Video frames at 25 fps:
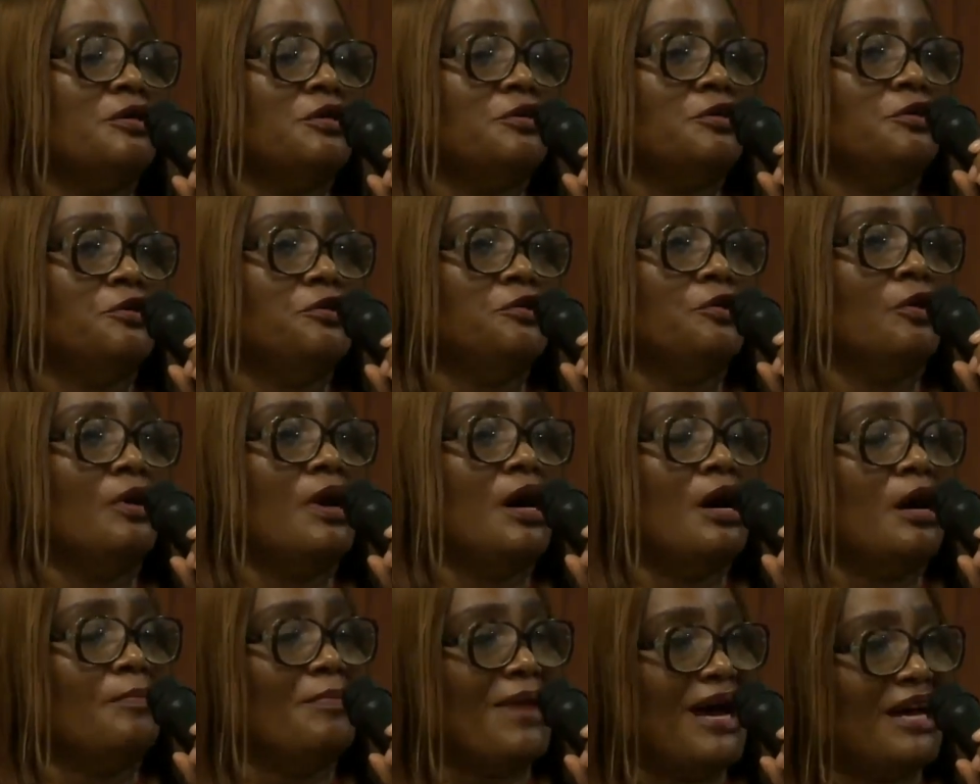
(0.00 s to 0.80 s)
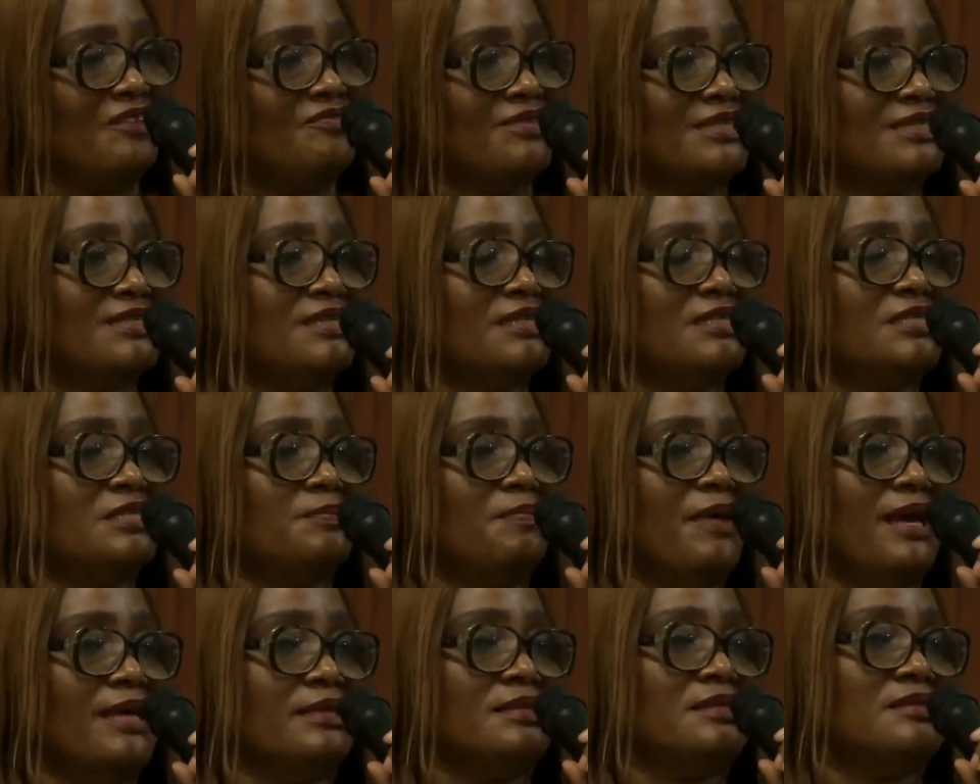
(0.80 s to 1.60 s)

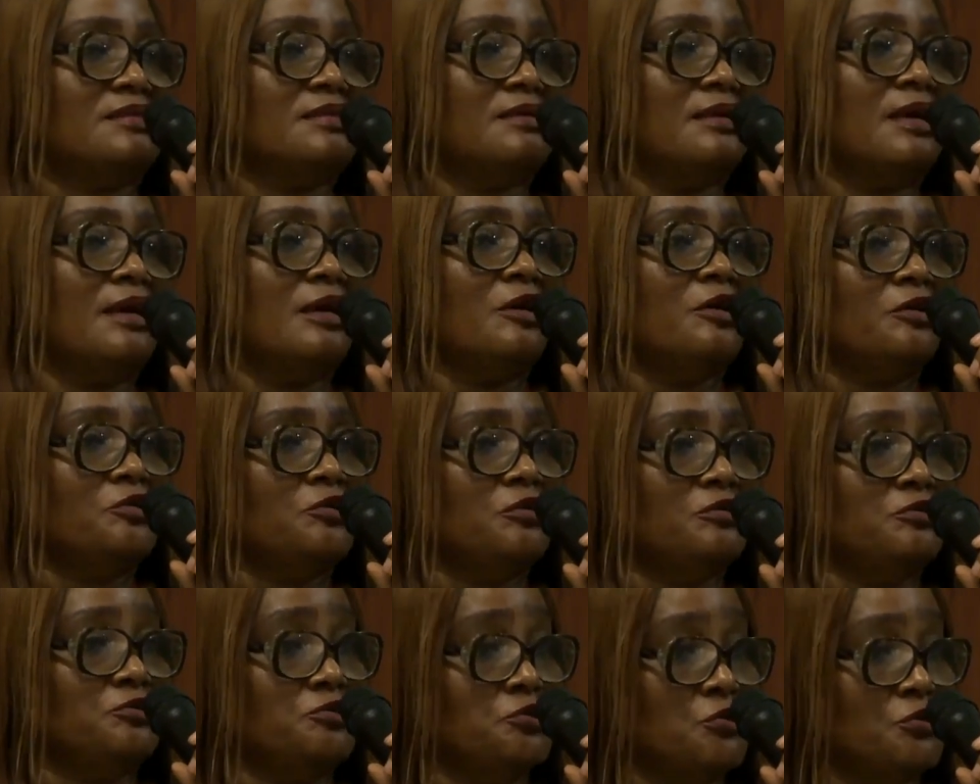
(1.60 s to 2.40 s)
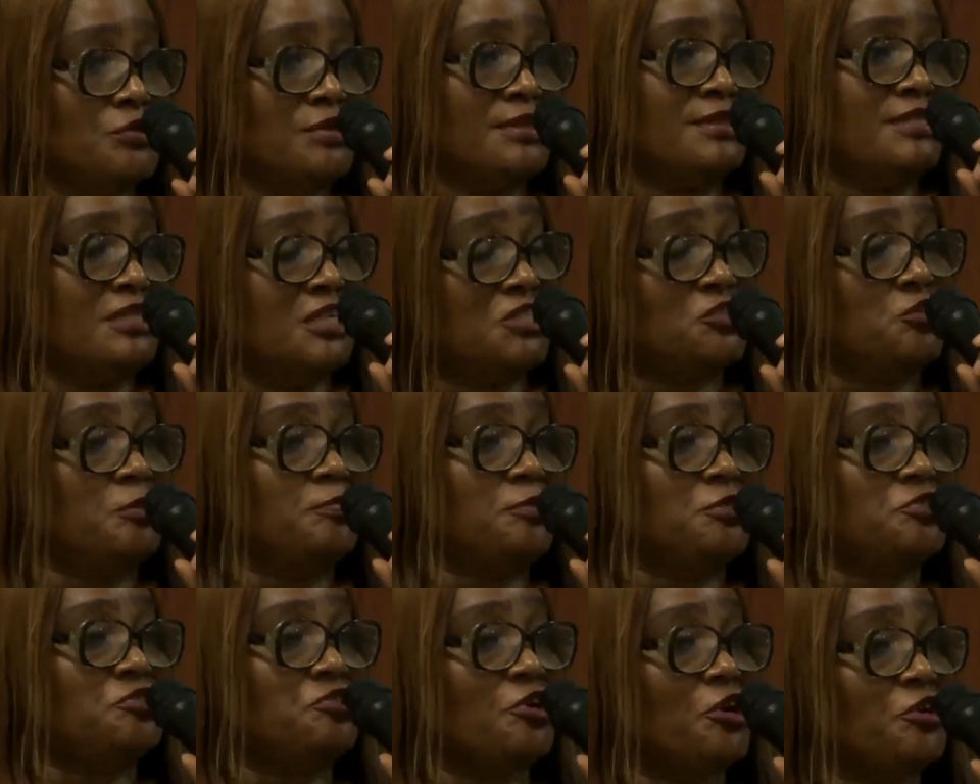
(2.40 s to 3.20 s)
advertisement, use,
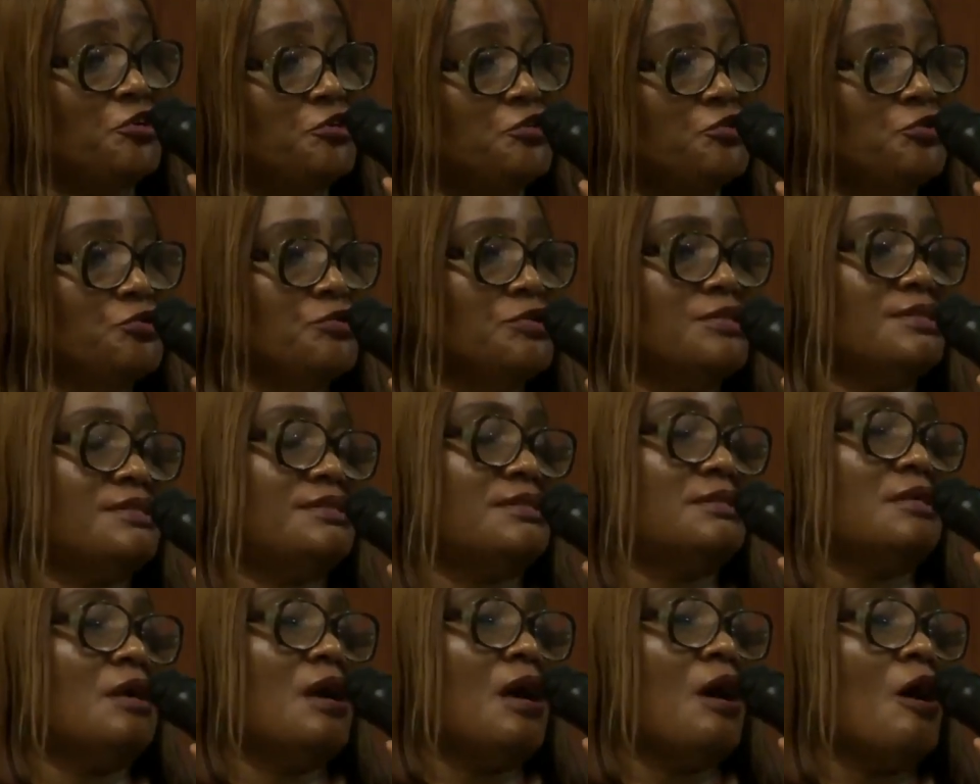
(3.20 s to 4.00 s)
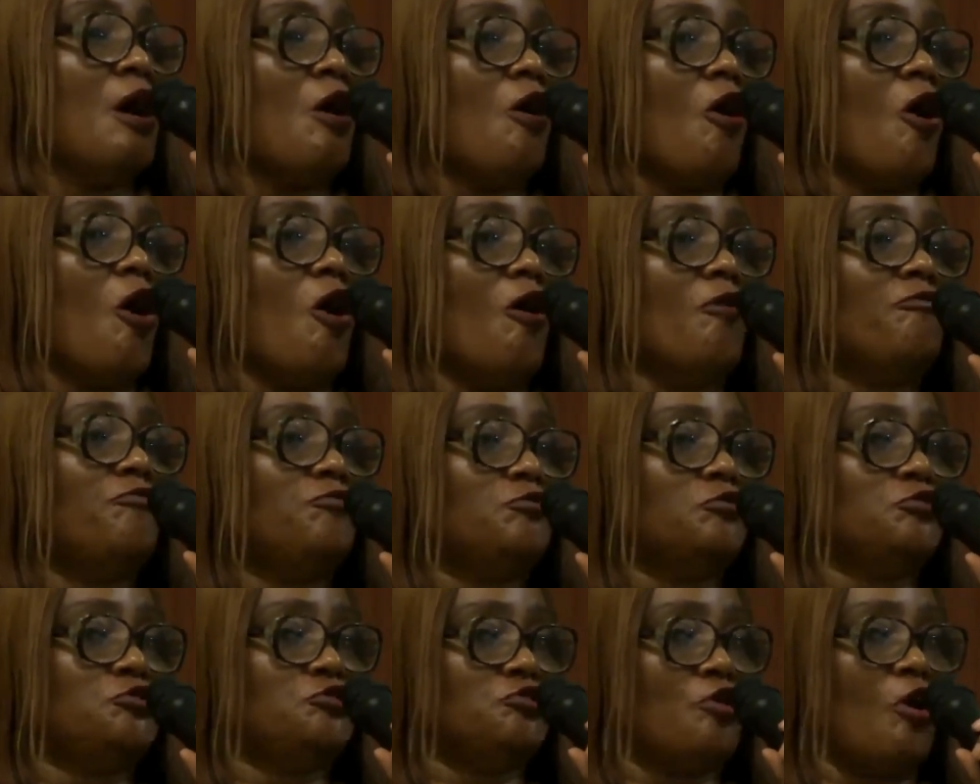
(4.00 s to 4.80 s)
distribution, use of
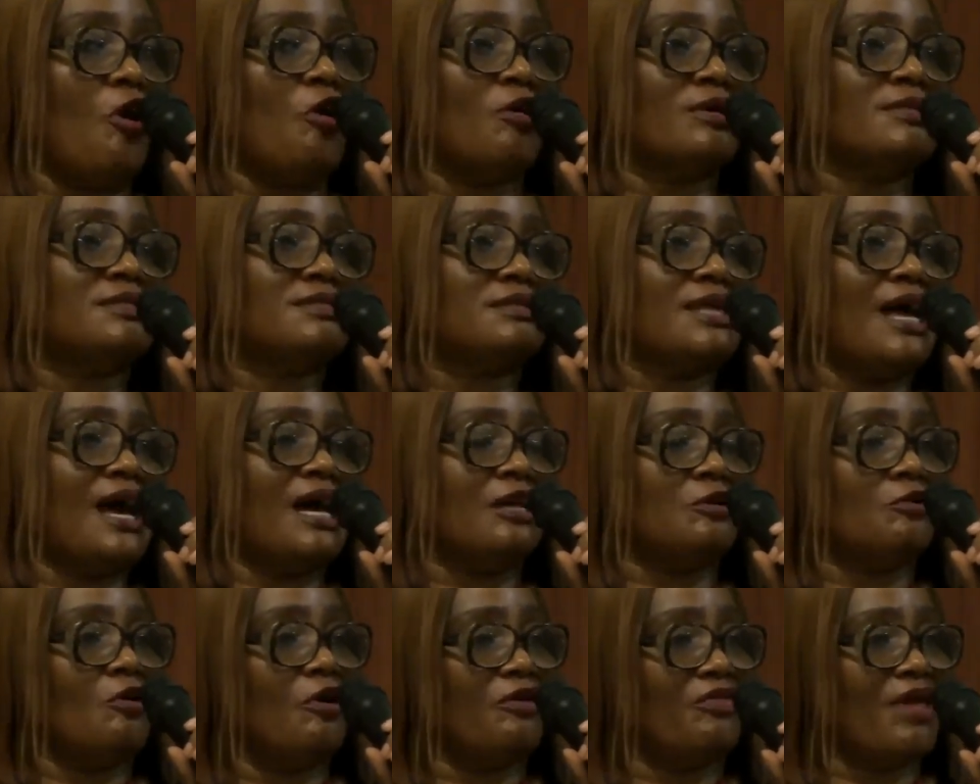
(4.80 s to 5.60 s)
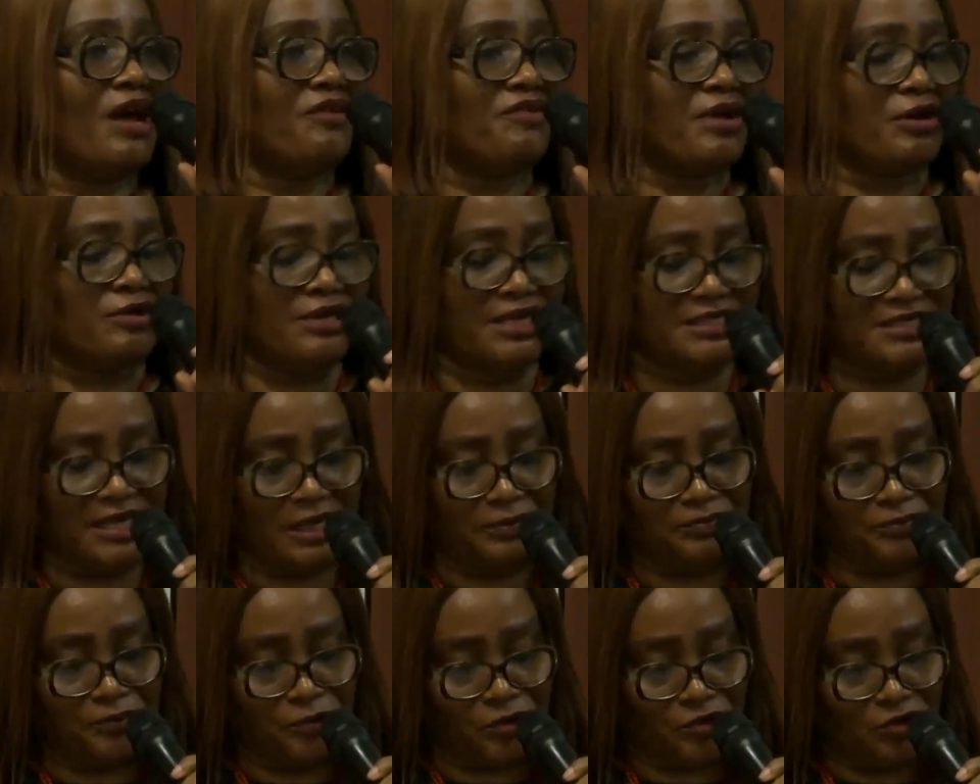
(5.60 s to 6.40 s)
drugs and other
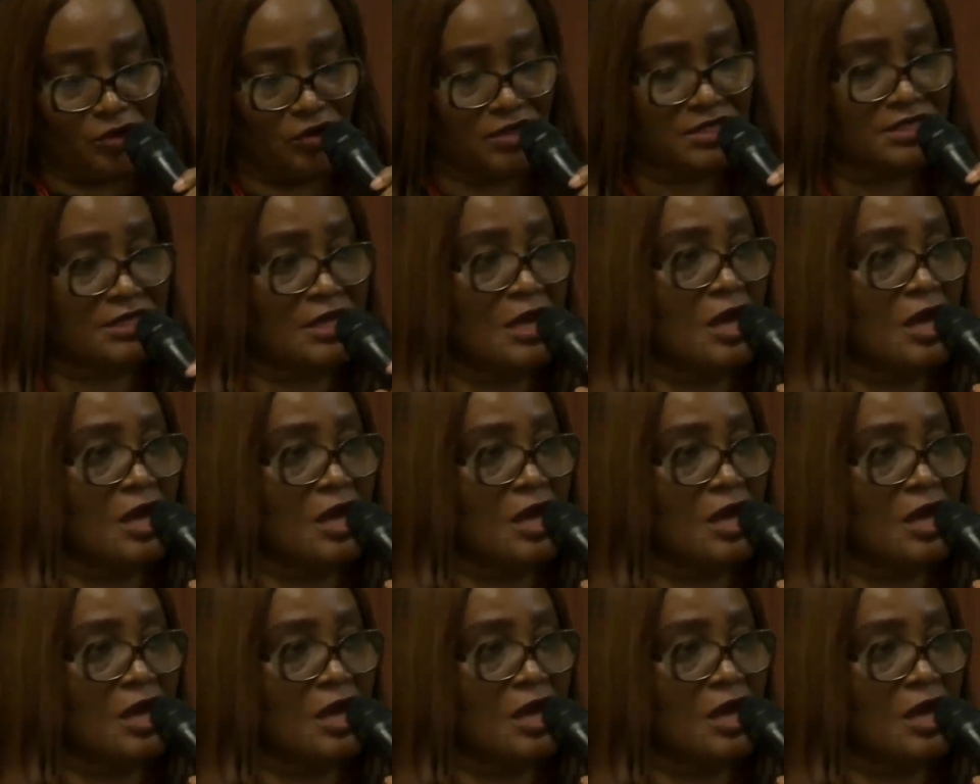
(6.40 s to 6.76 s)
regulated products.